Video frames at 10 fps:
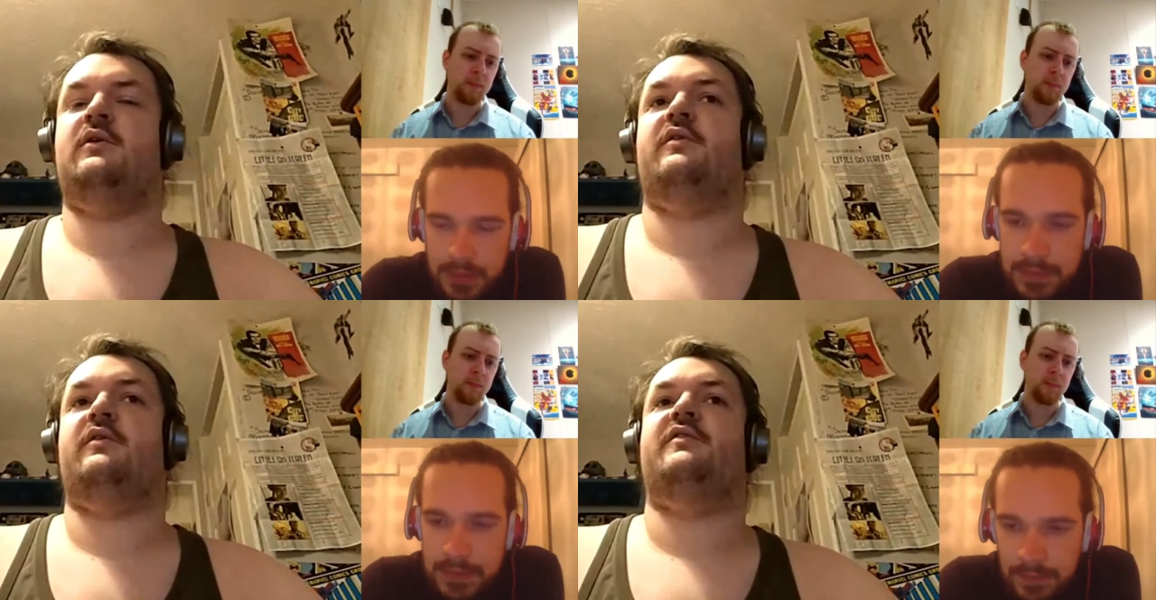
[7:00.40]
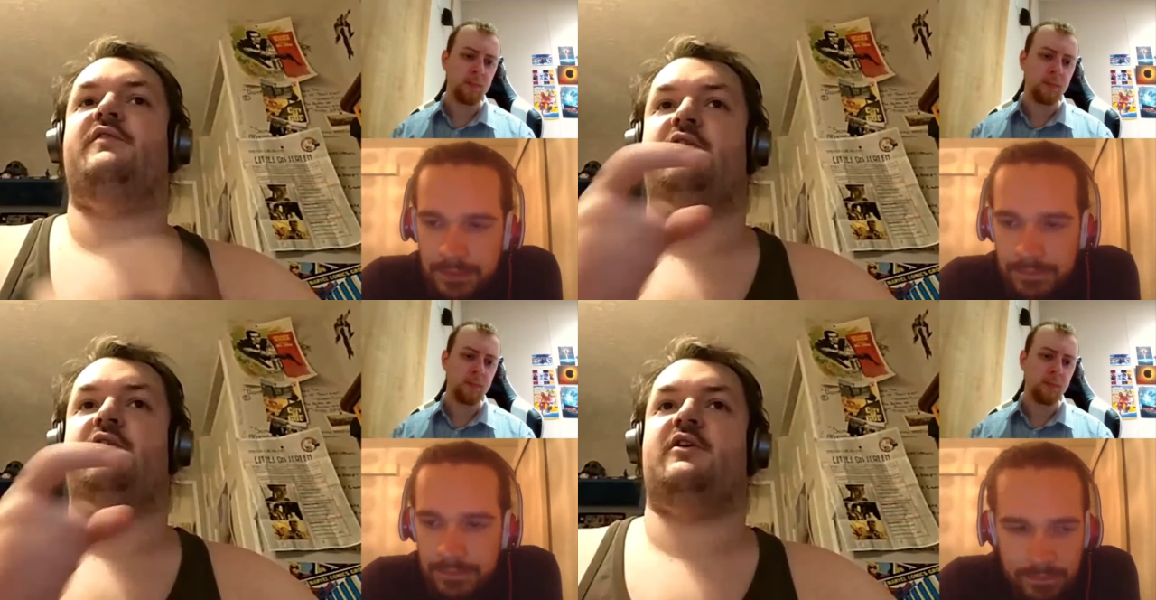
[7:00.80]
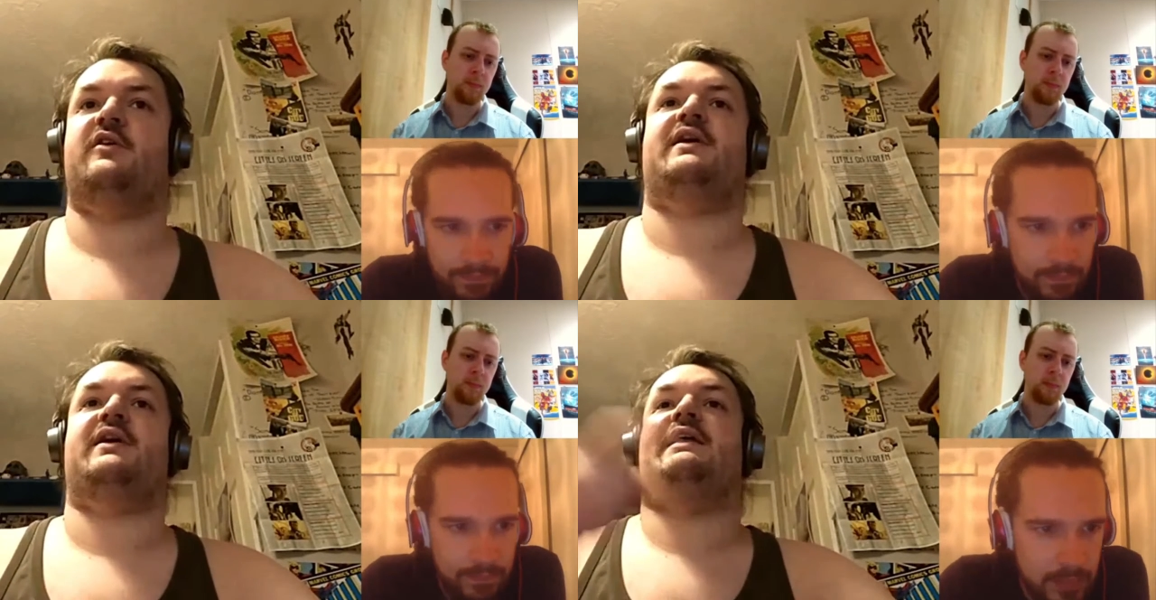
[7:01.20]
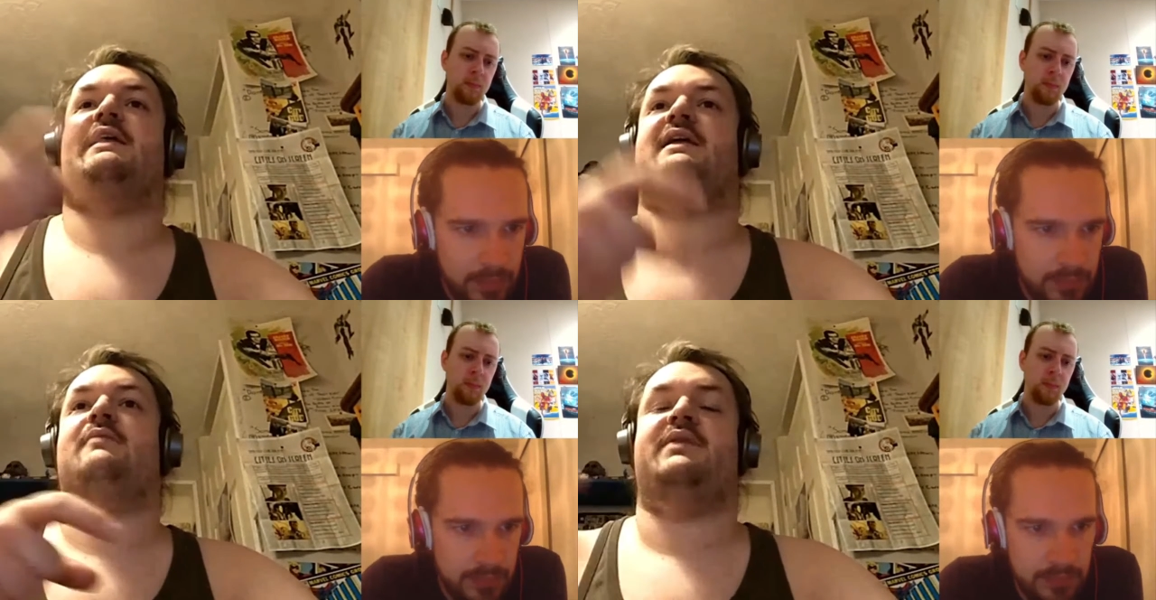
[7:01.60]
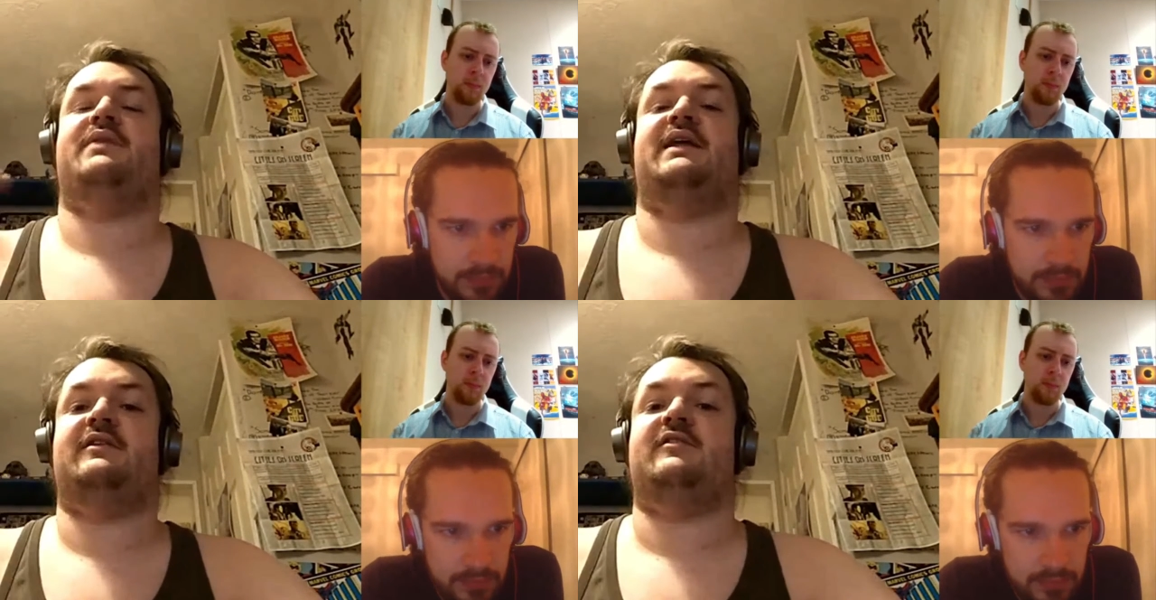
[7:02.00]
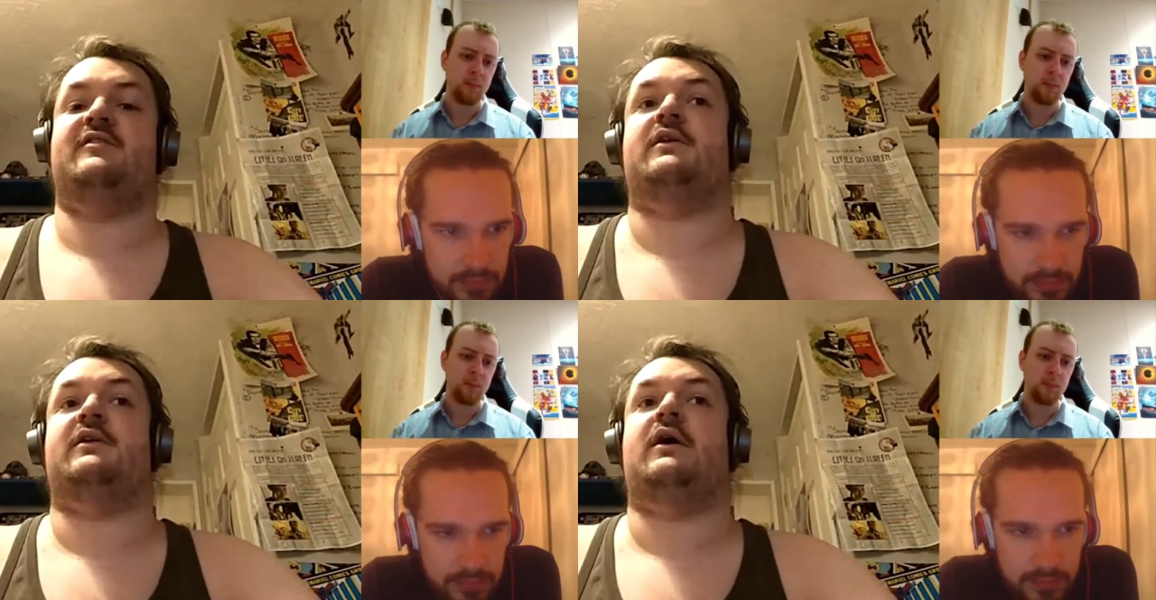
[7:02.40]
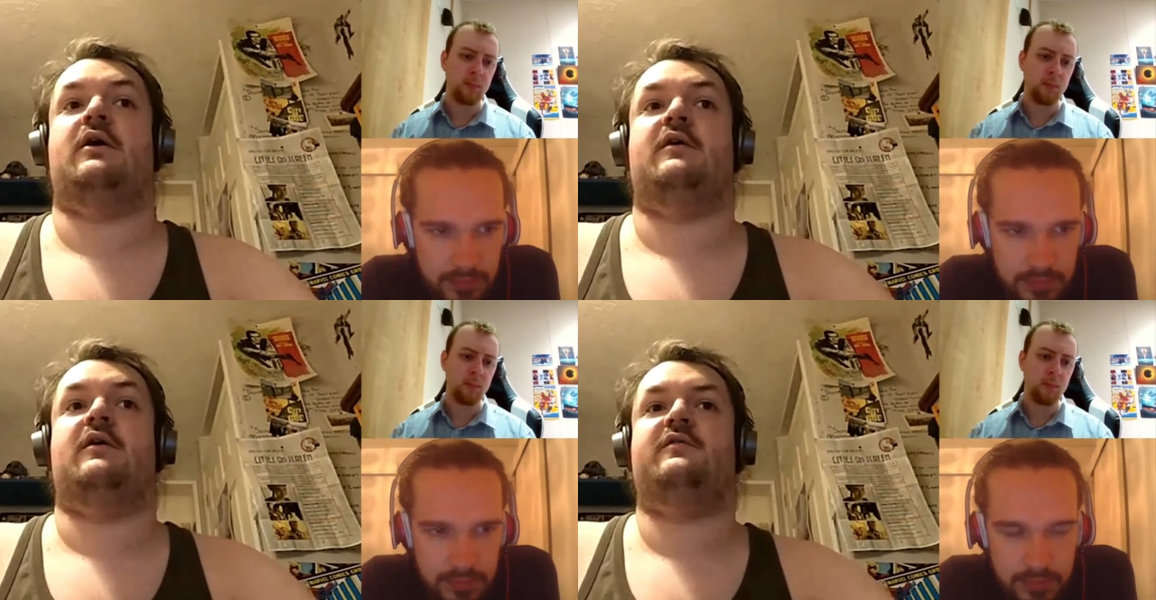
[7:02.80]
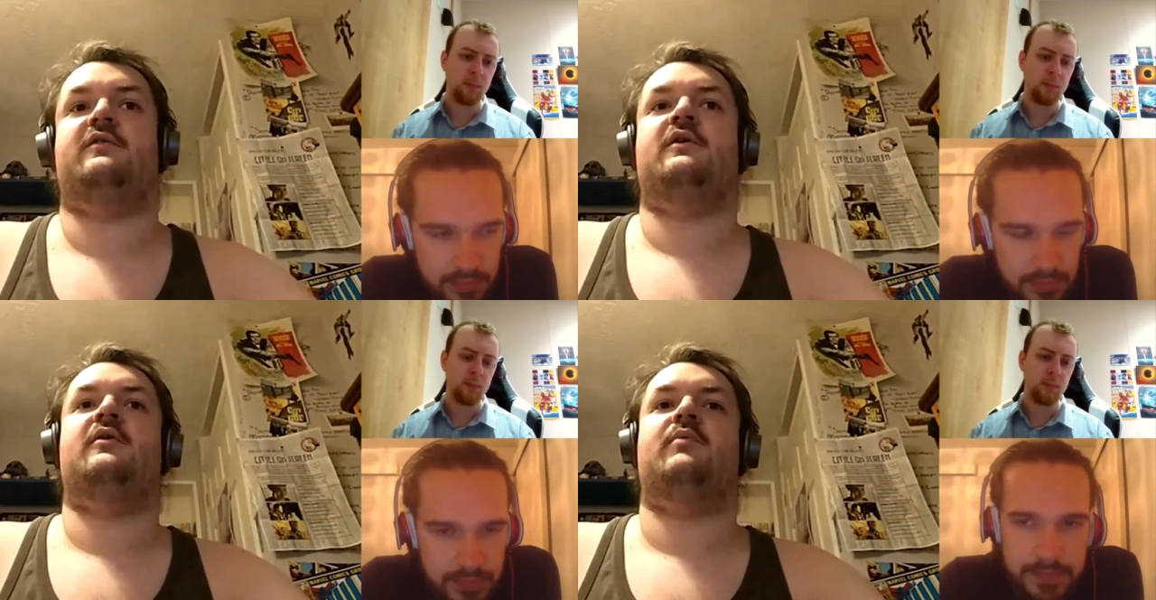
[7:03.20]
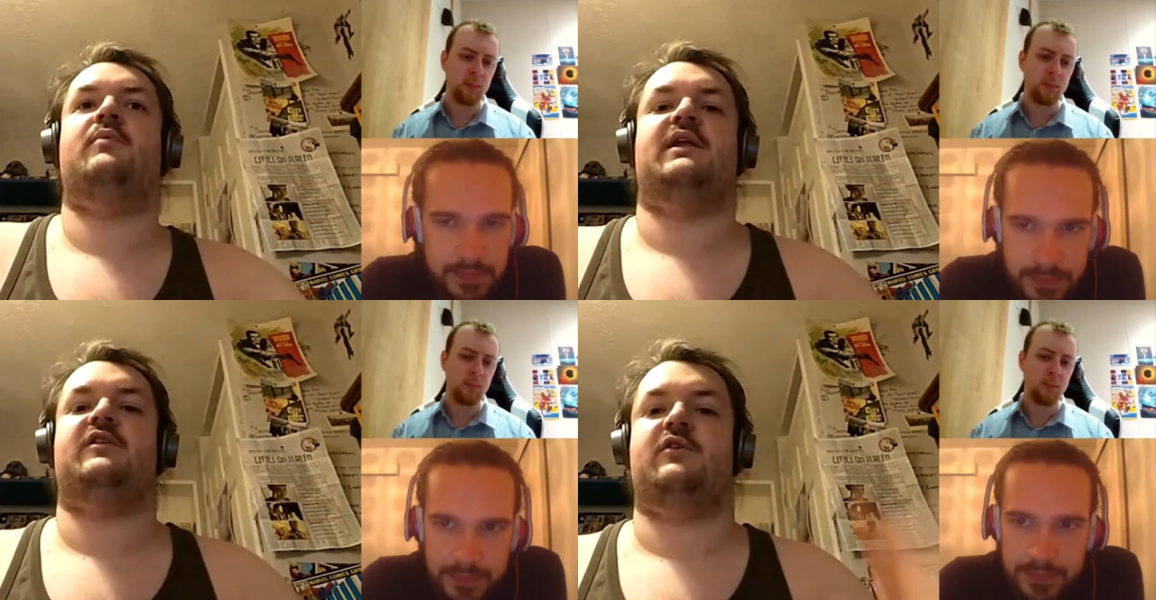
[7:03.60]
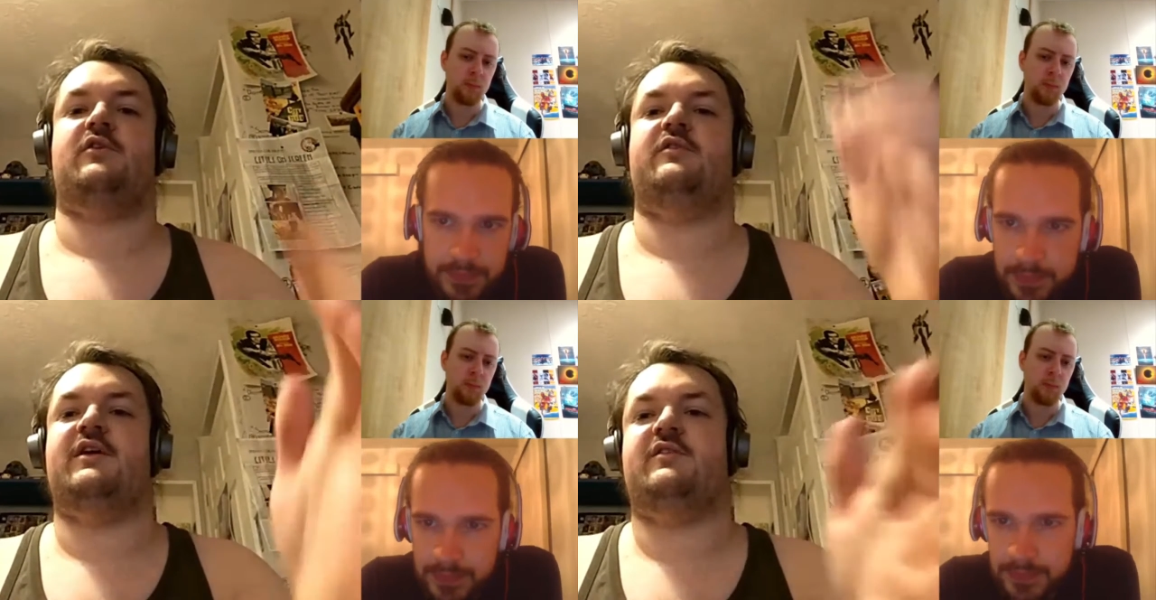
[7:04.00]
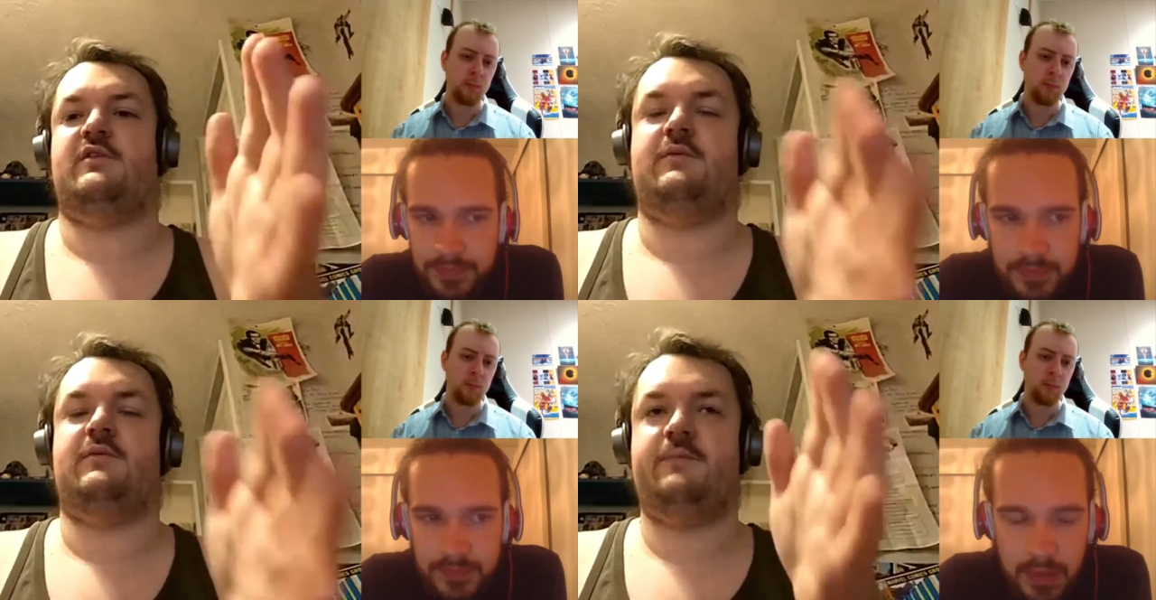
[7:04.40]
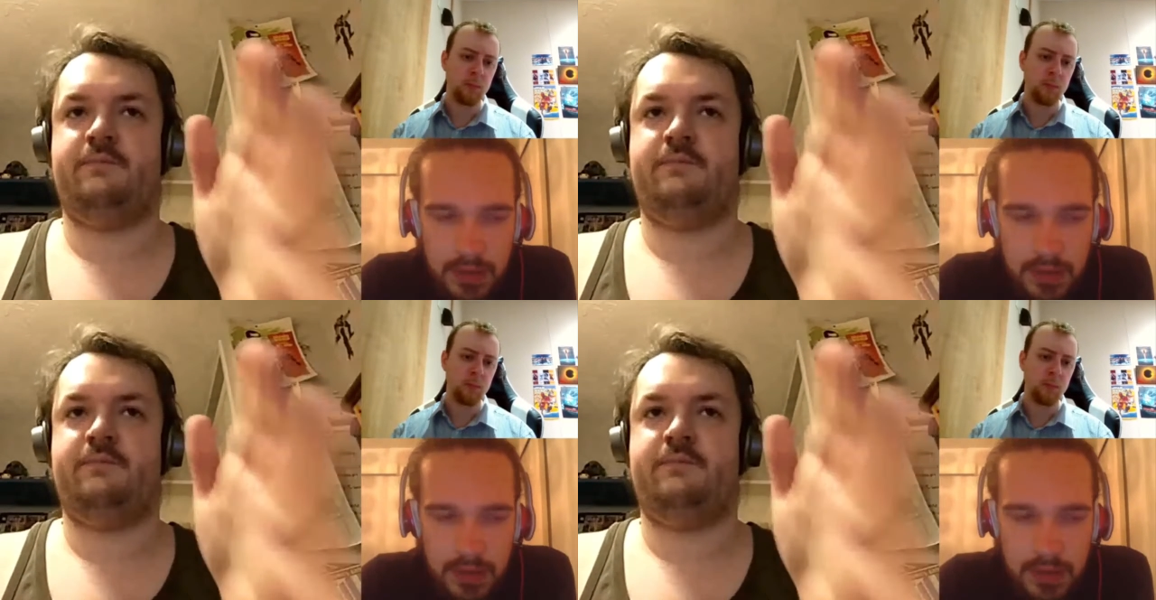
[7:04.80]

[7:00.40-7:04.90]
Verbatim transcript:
Speaker 1: of the first half again and then played the second half. But they sort of had to